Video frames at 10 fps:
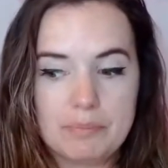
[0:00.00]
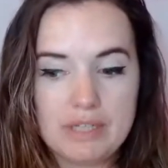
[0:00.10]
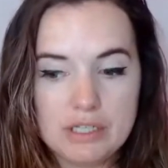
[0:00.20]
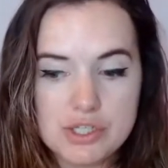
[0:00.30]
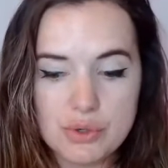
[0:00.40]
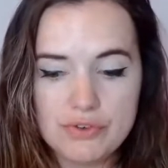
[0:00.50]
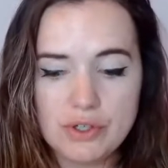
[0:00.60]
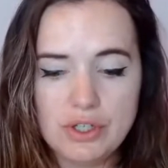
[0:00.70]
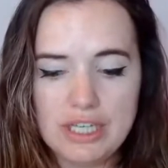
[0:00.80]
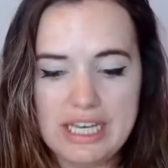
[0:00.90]
So if you're
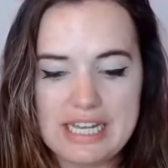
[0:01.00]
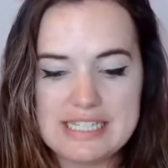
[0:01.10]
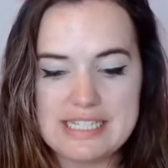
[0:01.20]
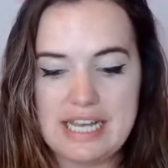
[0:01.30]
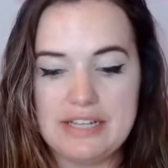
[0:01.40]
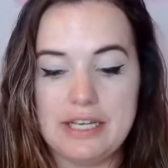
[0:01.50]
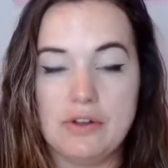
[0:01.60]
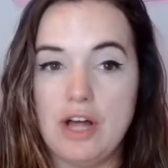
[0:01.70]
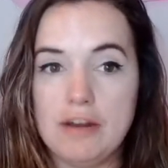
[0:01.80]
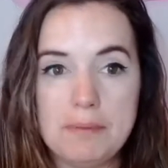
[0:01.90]
looking and saying like a
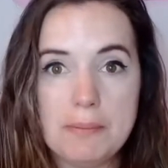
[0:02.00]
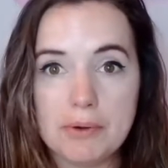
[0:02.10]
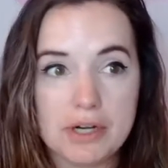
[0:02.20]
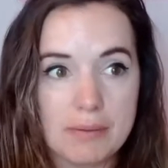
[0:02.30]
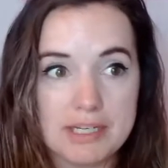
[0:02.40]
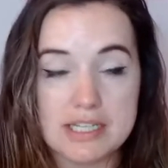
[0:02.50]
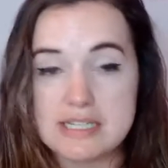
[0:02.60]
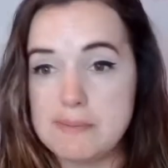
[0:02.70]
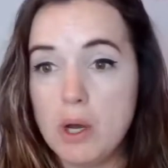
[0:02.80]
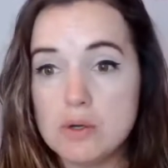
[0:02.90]
lot of people are coming to this
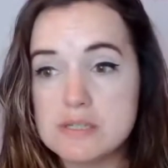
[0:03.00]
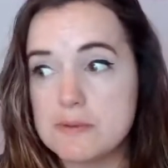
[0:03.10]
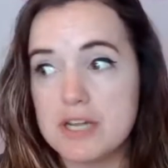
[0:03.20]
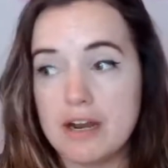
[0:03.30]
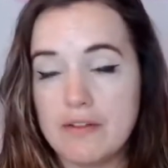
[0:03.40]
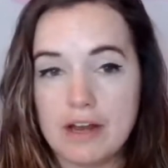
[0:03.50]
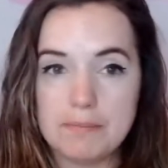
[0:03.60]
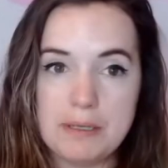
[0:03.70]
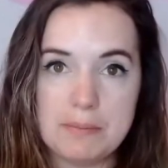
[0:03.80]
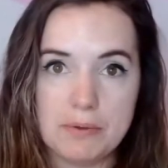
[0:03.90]
post, but not a lot of
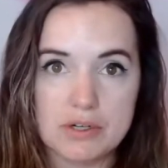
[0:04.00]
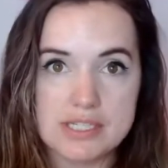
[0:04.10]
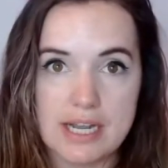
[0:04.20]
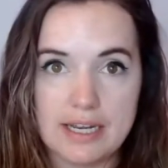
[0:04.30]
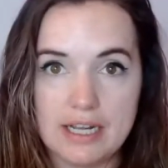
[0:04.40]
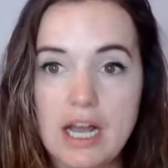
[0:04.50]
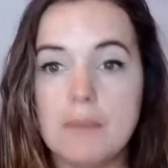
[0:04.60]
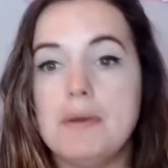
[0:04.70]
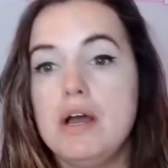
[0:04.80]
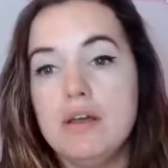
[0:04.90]
people are signing up,
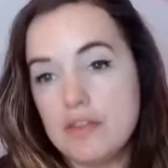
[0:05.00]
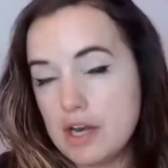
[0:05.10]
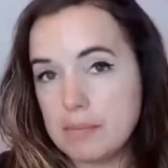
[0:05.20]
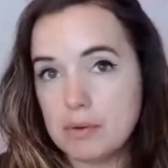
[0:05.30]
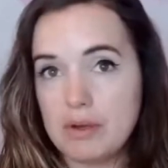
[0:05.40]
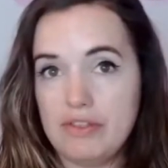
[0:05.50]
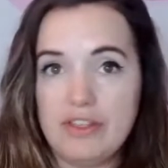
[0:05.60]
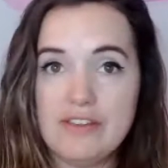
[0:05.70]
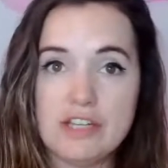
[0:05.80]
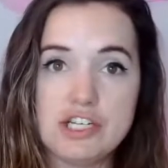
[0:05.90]
the number one
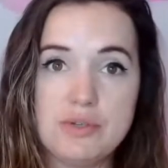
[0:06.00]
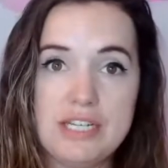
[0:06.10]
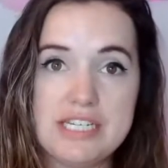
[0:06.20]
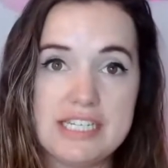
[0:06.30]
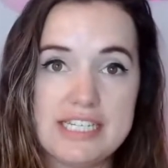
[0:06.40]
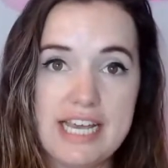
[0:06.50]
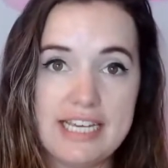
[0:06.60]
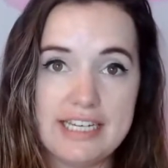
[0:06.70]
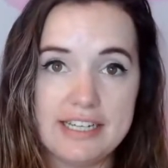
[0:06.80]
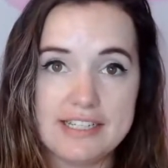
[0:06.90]
thing that you need to take
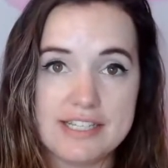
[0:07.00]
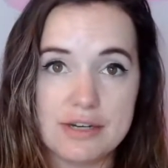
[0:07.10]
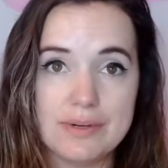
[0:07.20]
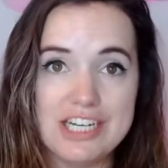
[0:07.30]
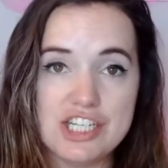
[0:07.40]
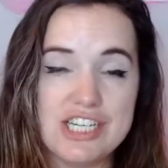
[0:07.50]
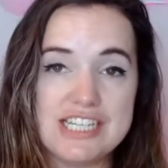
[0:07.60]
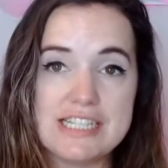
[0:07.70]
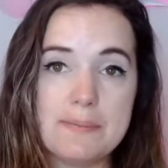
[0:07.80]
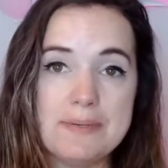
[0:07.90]
into consideration is
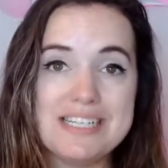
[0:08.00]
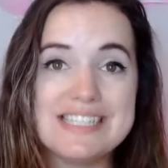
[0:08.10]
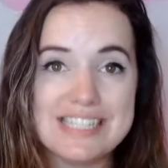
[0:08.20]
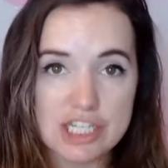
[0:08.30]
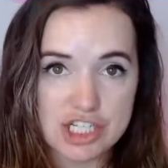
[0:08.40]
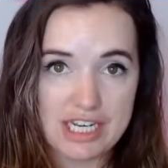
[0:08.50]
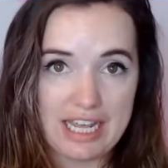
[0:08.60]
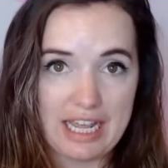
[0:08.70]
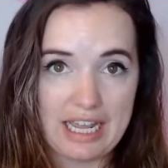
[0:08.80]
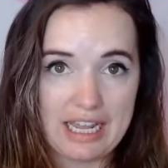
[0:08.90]
the
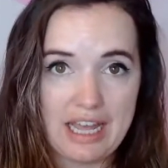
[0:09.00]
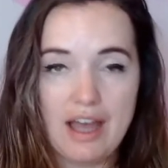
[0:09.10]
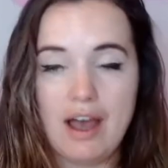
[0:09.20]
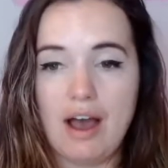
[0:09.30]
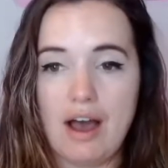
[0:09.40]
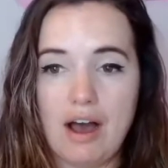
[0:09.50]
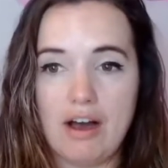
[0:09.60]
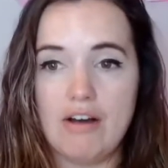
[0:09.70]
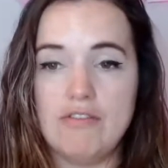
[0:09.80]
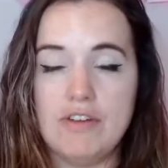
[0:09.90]
positioning
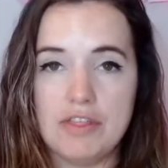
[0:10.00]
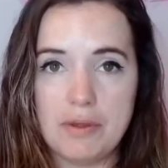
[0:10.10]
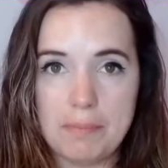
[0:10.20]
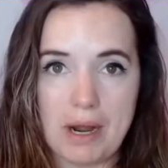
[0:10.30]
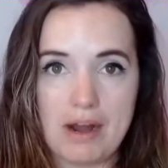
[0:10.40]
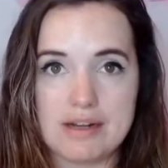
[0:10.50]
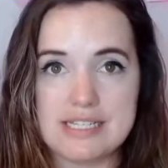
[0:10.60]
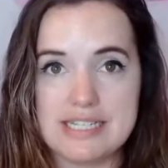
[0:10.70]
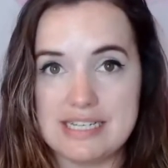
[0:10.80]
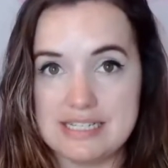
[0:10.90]
of the
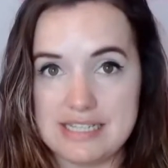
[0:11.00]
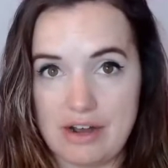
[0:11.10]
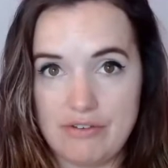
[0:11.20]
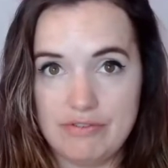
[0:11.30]
box itself.